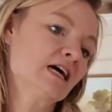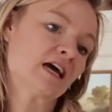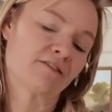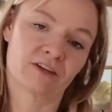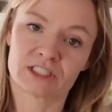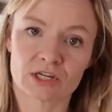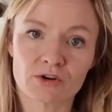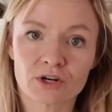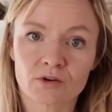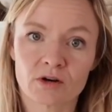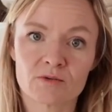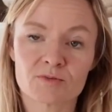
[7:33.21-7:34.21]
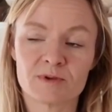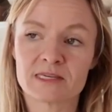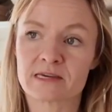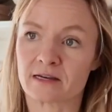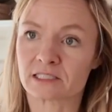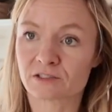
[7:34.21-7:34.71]
If you don't agree with me,
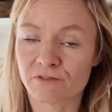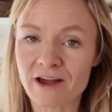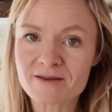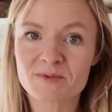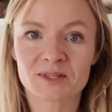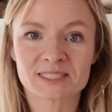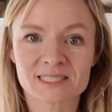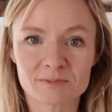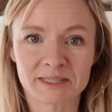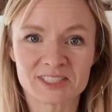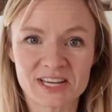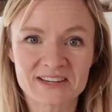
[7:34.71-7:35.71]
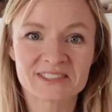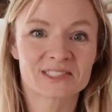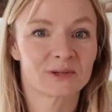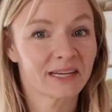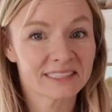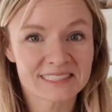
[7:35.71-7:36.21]
that's fine, but this is my channel, so
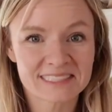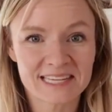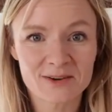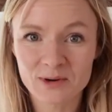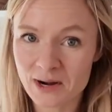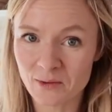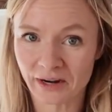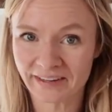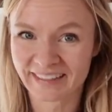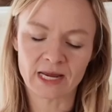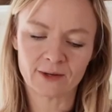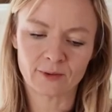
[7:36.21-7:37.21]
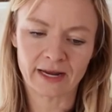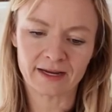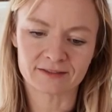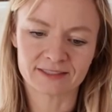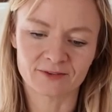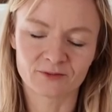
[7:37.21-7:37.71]
I get to say what I want.
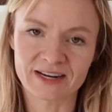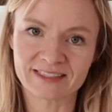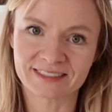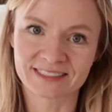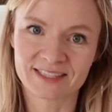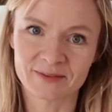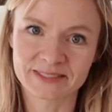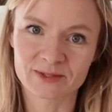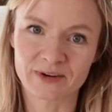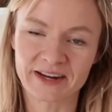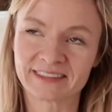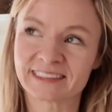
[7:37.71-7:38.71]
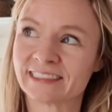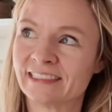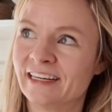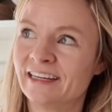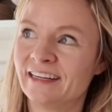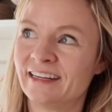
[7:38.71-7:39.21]
Anyway, that was a rant.
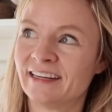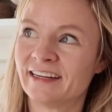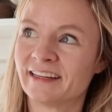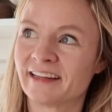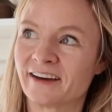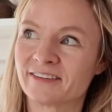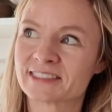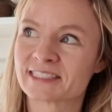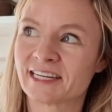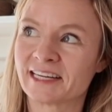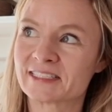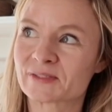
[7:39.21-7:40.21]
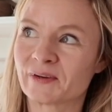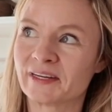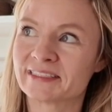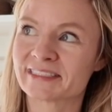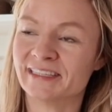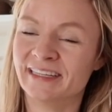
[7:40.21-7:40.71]
That was a nice rant.